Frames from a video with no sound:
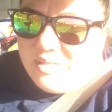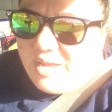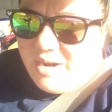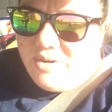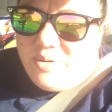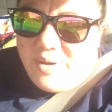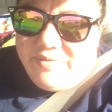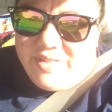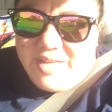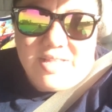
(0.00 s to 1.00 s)
I don't know, I
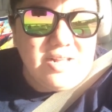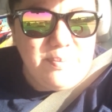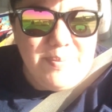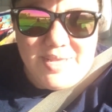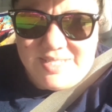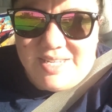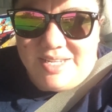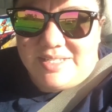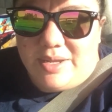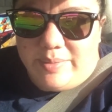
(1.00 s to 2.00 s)
feel like they're
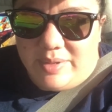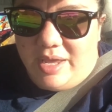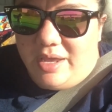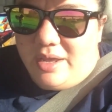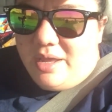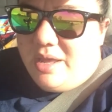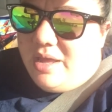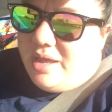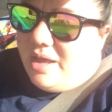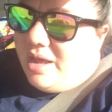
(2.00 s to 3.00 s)
missing something.
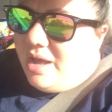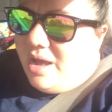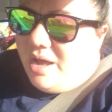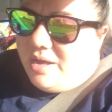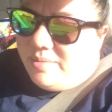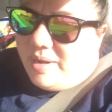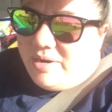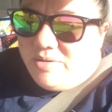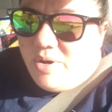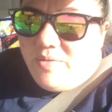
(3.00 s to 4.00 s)
I
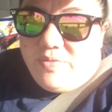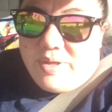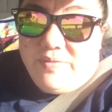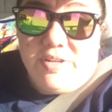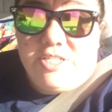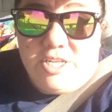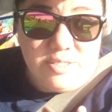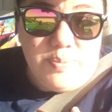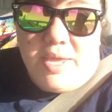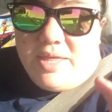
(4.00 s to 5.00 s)
don't know if it's
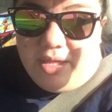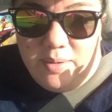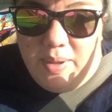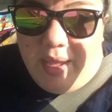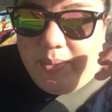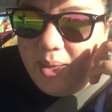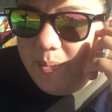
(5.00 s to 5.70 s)
just me, then maybe,